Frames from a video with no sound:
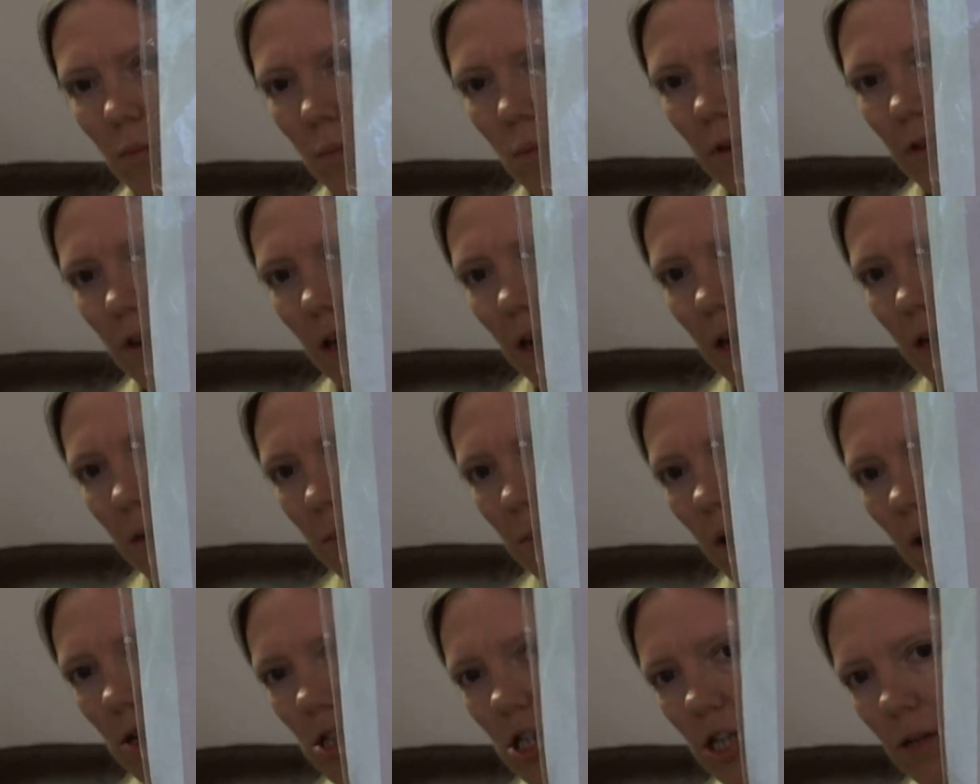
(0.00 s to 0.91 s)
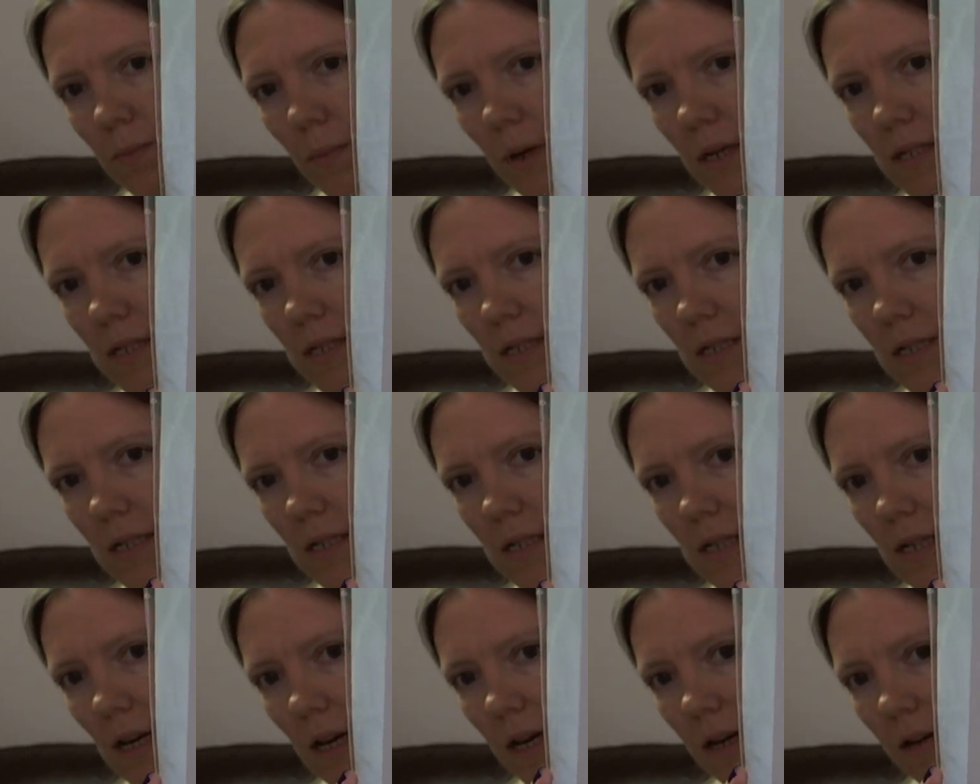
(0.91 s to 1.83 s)
with a Marjolein Bastin
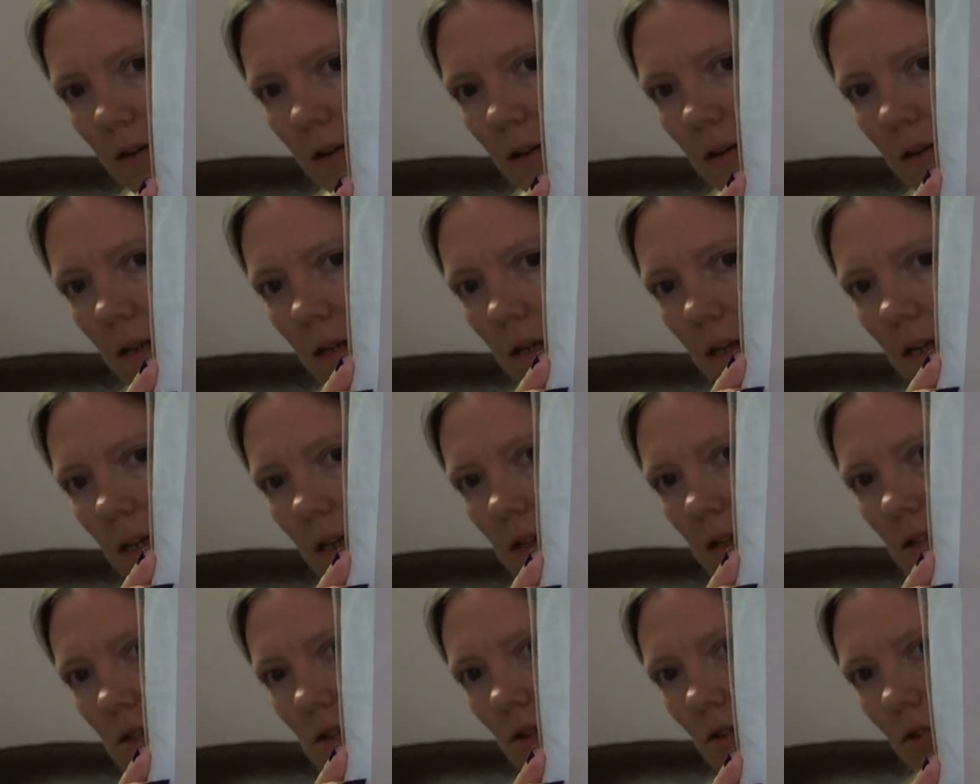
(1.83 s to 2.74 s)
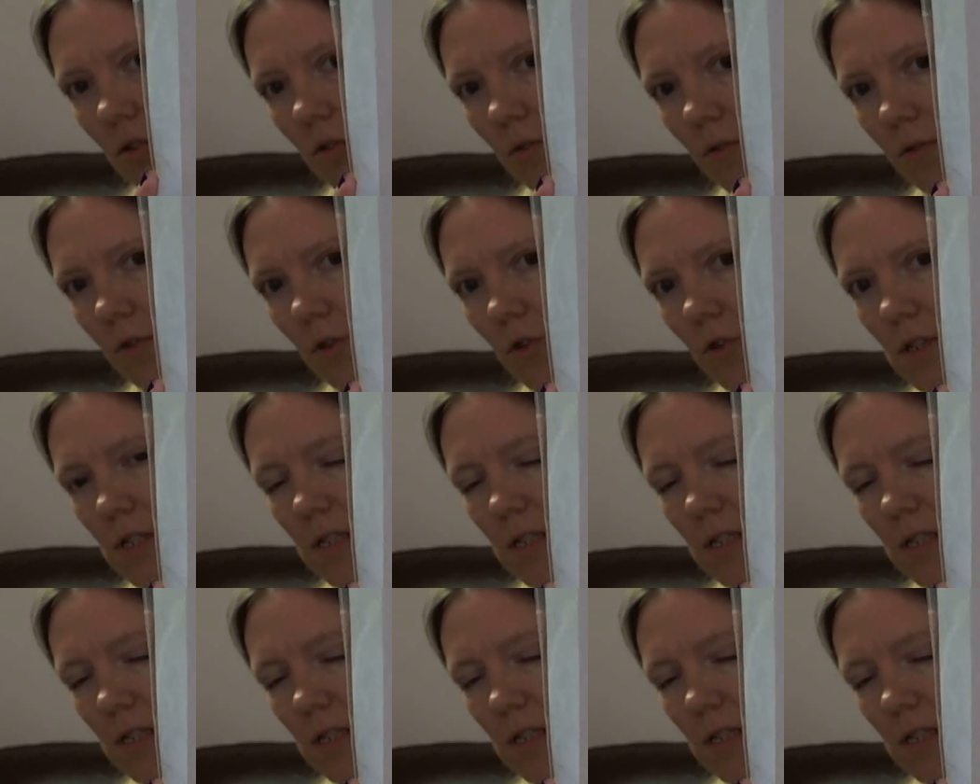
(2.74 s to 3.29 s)
design. It's called 4